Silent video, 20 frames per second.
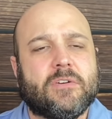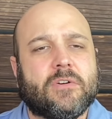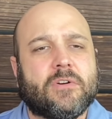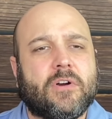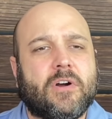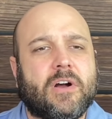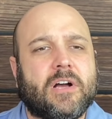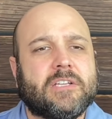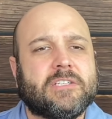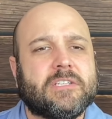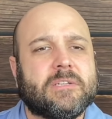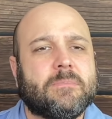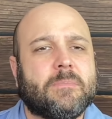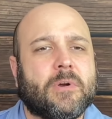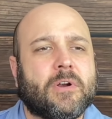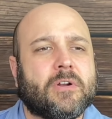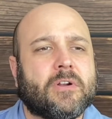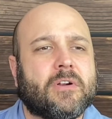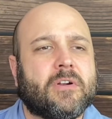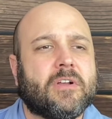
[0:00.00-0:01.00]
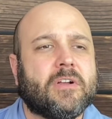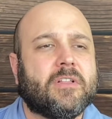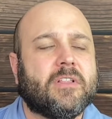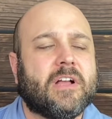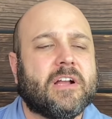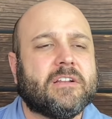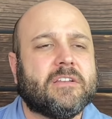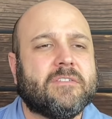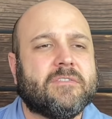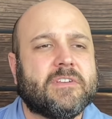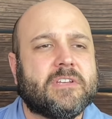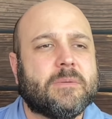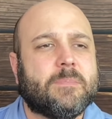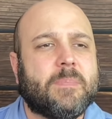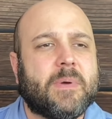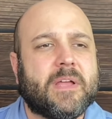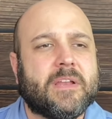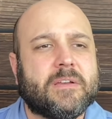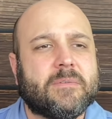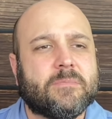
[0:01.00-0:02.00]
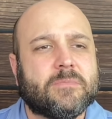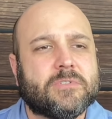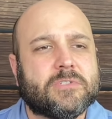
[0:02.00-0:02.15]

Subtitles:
or causing murder, neglect of a dependent,